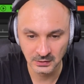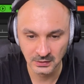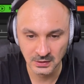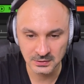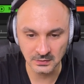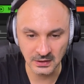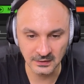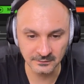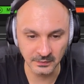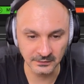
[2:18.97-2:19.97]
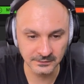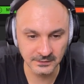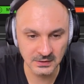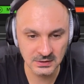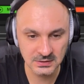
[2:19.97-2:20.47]
So I have my
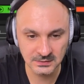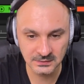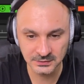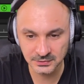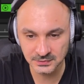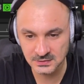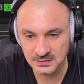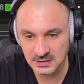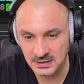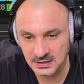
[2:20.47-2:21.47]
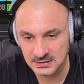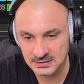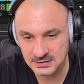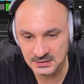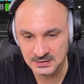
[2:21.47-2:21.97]
first
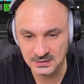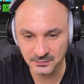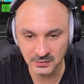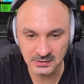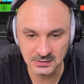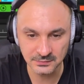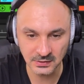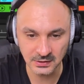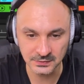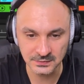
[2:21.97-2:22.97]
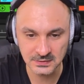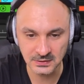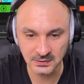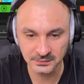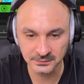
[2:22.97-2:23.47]
slice. Let's see what else we can use here.